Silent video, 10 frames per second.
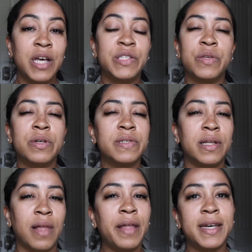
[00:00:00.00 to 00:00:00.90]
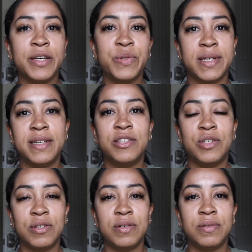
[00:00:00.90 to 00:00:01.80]
So there's a lot that goes
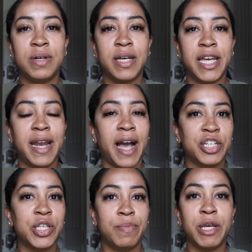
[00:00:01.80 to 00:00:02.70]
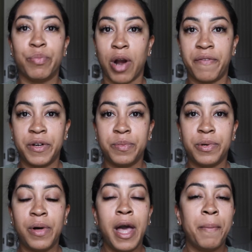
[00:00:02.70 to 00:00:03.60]
into it actually being profitable,